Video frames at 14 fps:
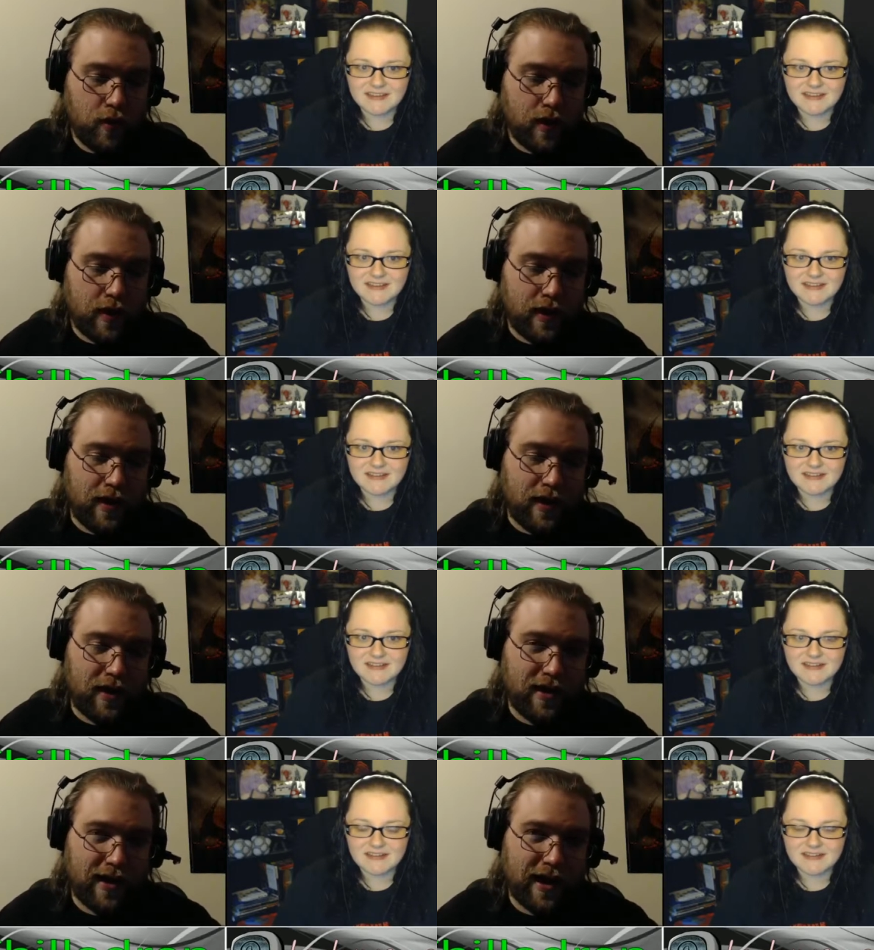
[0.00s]

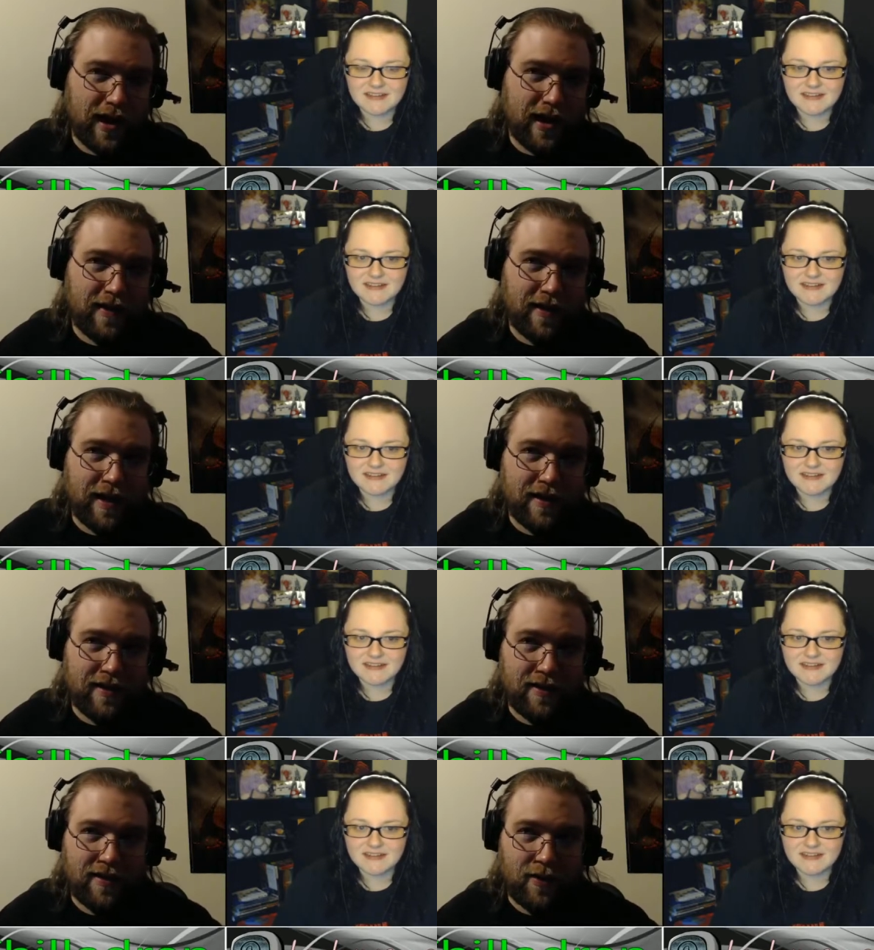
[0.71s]
Speaker 1: he kind of
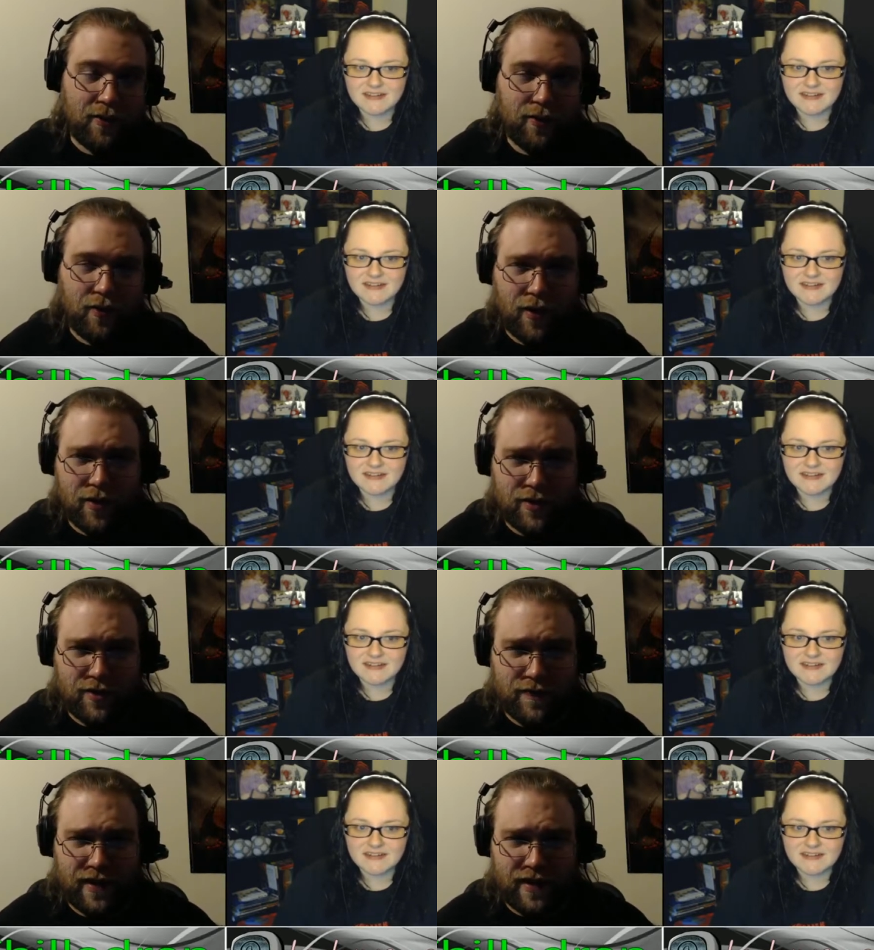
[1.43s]
like did the whole
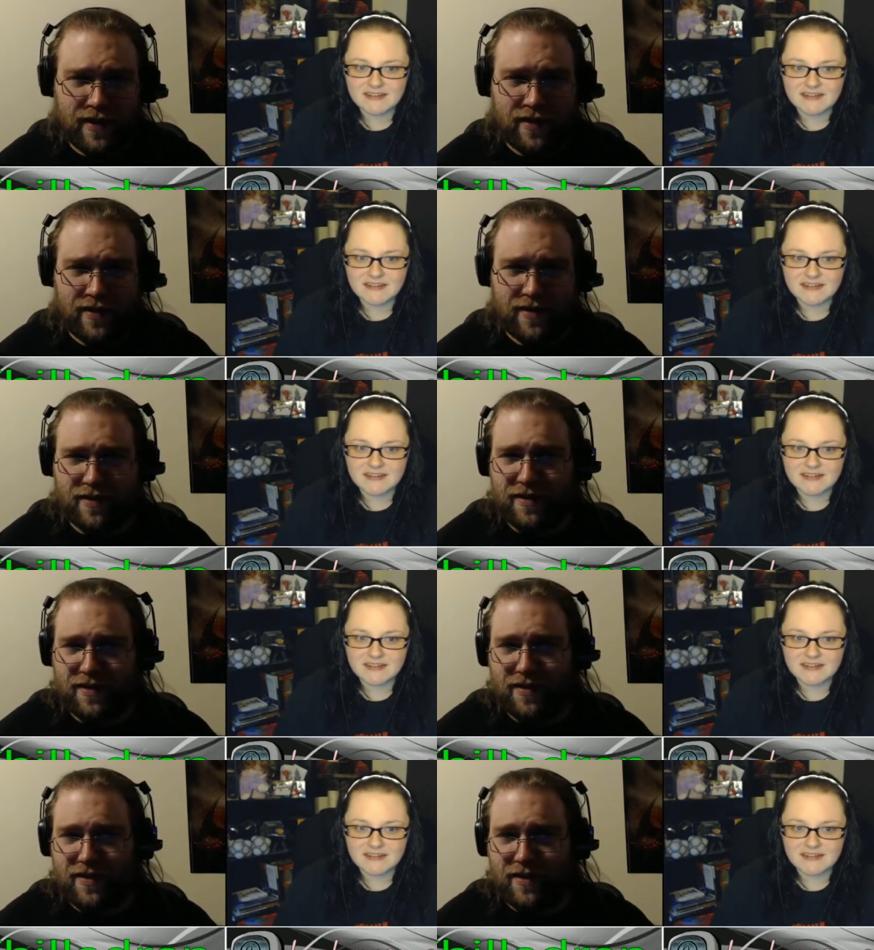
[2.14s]
arch
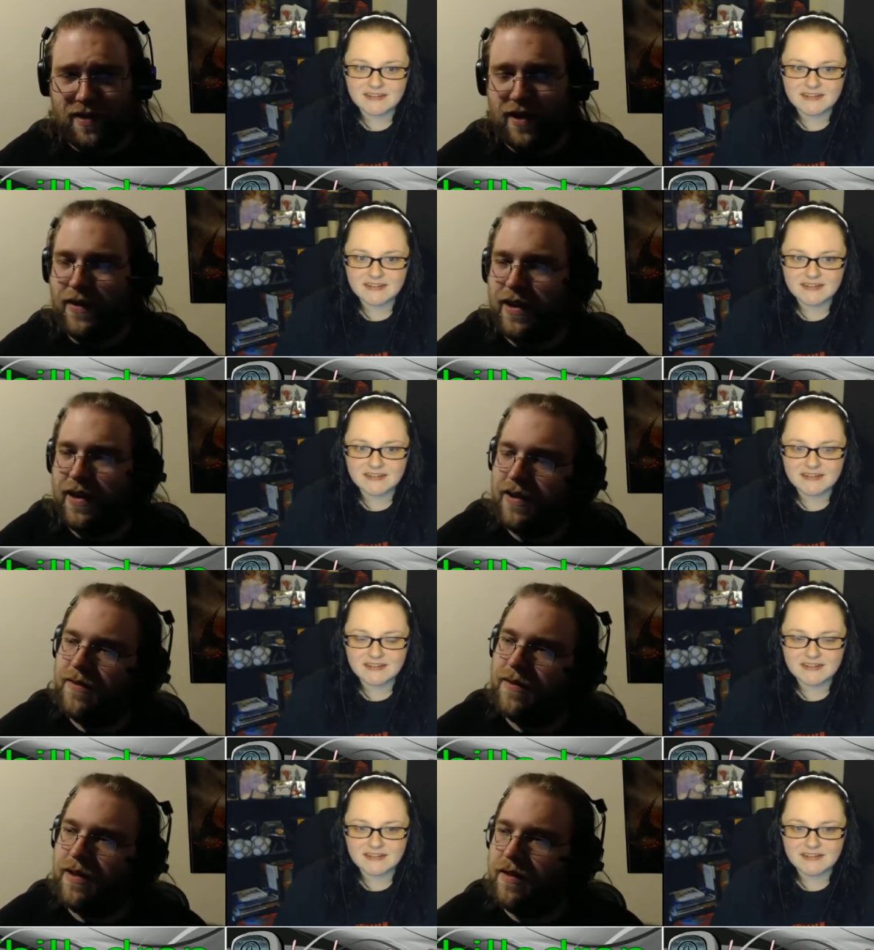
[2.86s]
villain. No, he
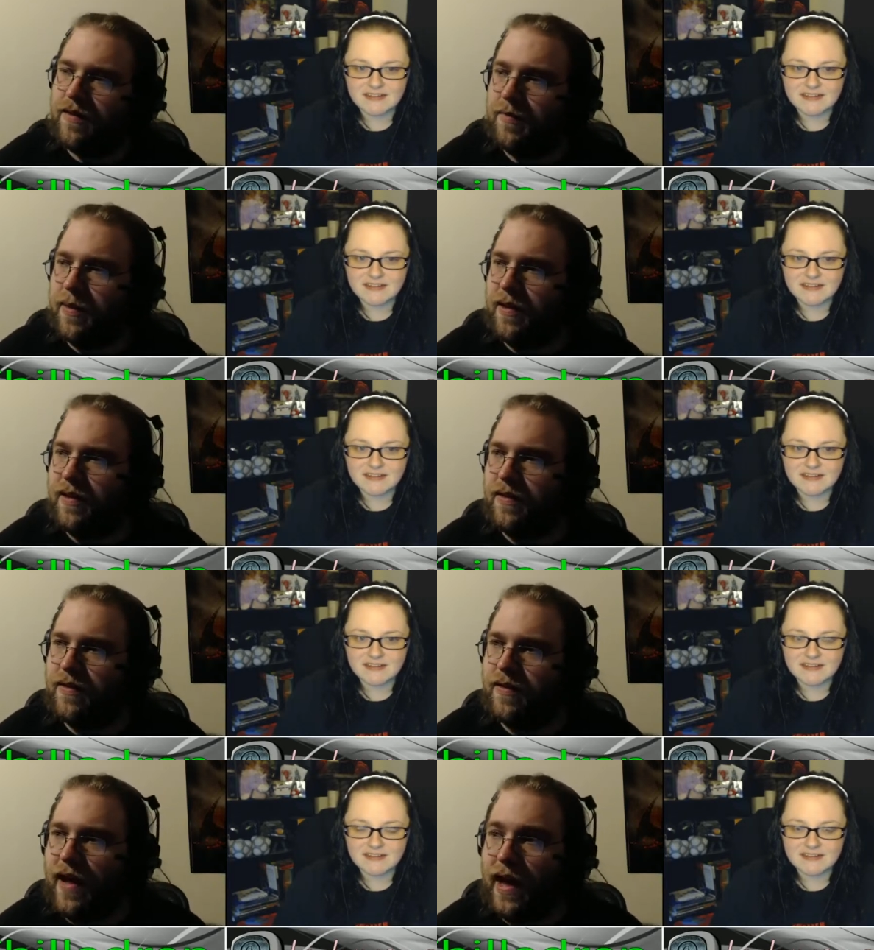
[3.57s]
didn't really spill
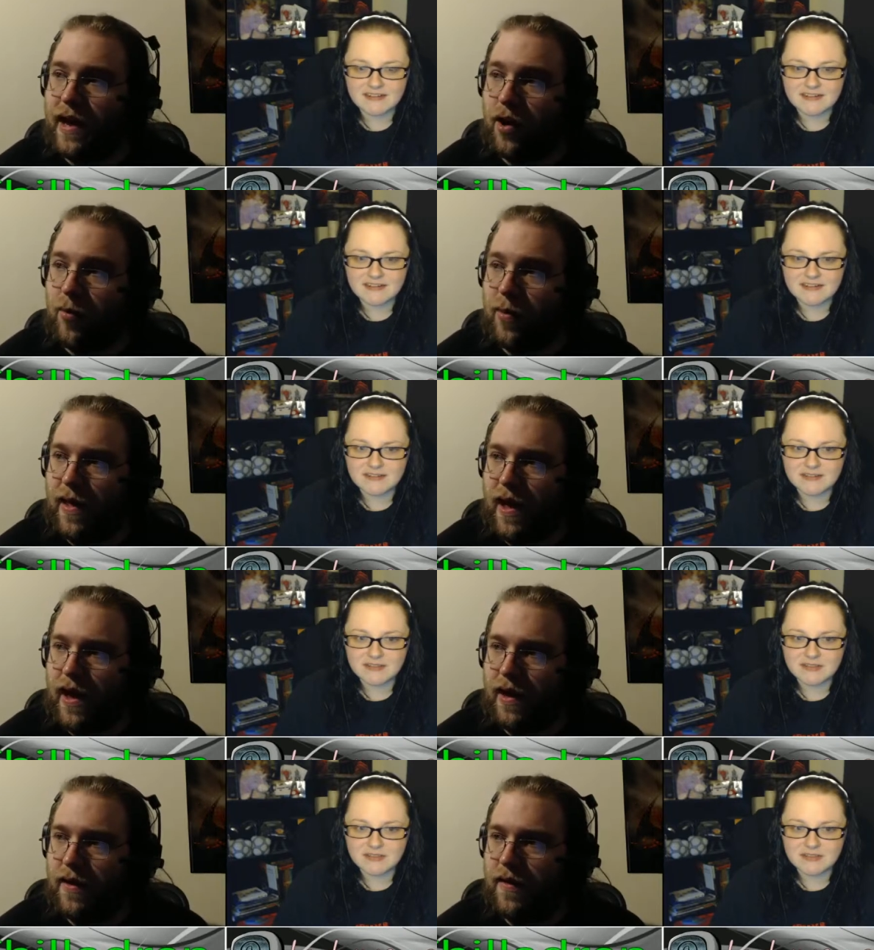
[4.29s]
his entire
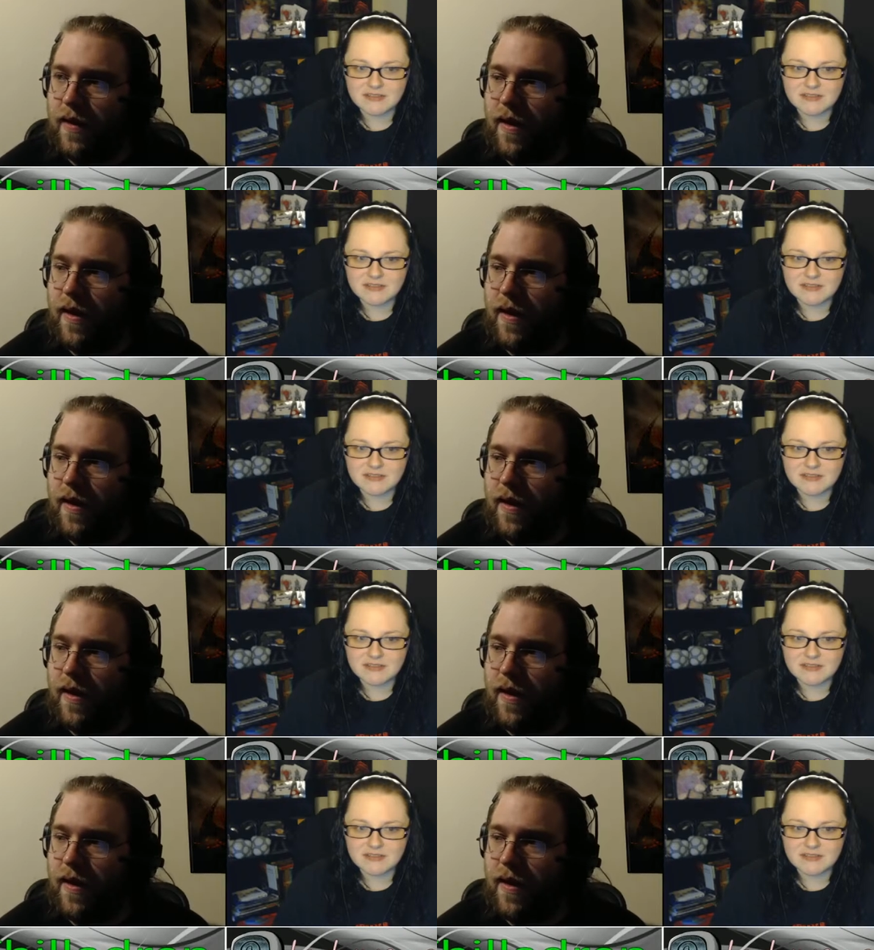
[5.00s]
plan,